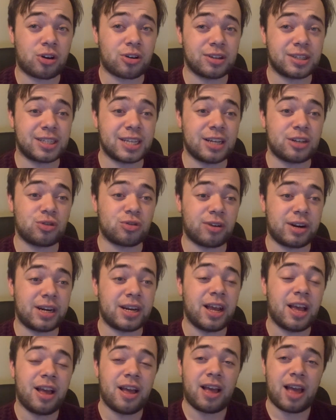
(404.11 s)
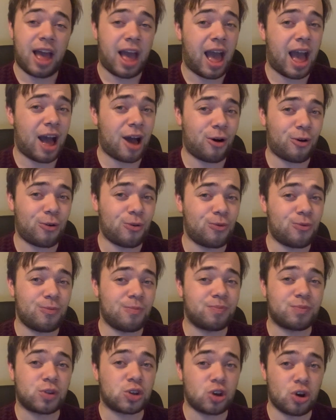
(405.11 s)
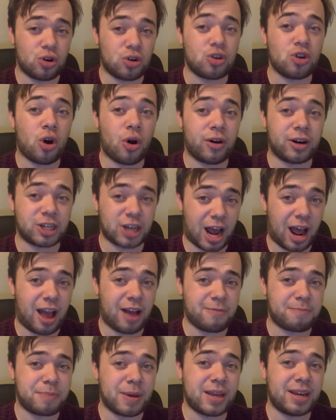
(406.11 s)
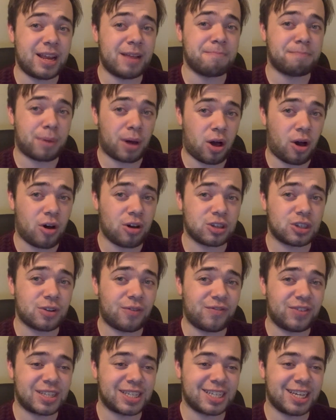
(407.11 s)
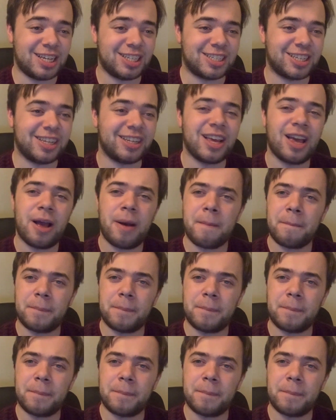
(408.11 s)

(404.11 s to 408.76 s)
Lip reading: considering how good Norwich have been in parts of the season,